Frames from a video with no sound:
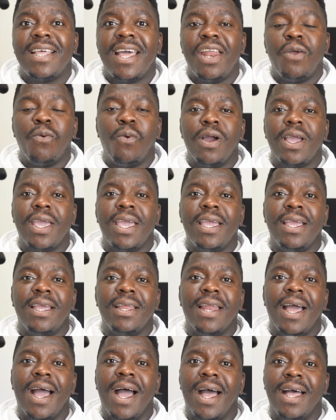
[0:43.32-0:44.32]
started
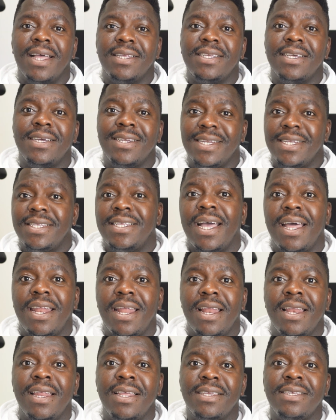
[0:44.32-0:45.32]
working as a data
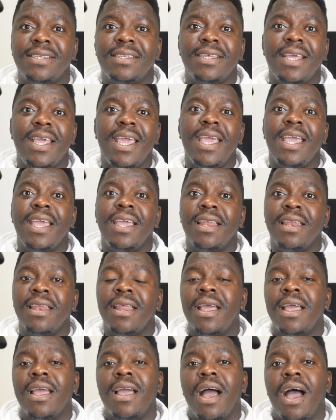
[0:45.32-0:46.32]
analyst in
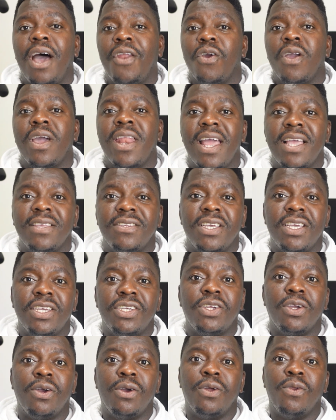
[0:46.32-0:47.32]
an
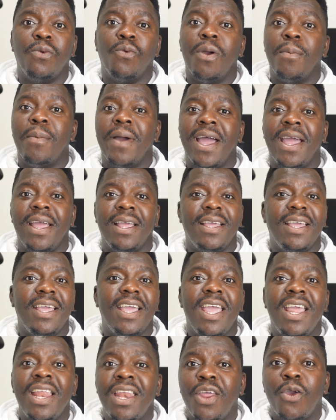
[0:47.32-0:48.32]
organization whereby
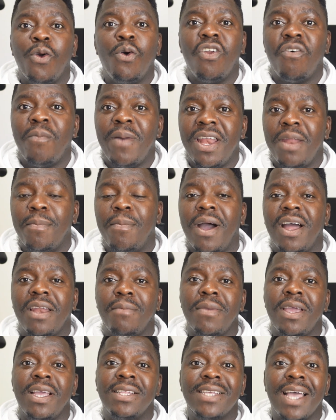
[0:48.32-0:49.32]
in the whole of my
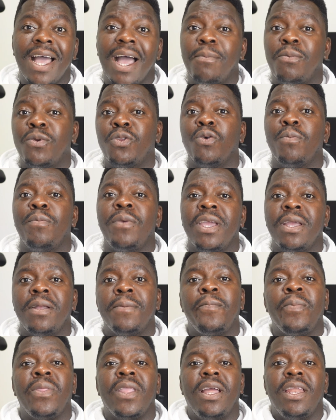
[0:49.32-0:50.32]
department, I happen to be
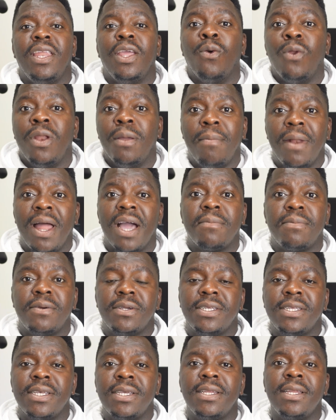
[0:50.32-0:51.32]
the only black
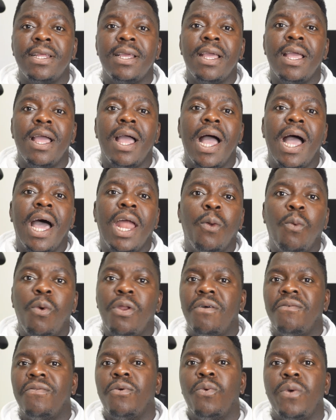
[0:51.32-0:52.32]
person. And
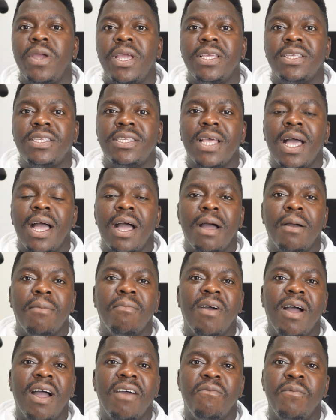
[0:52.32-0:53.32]
one of the ways
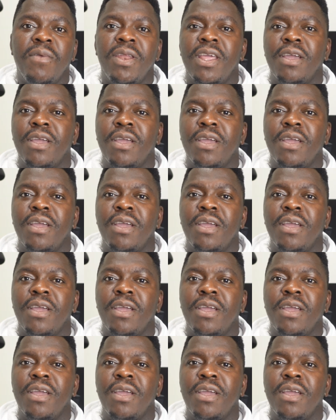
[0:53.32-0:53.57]
I've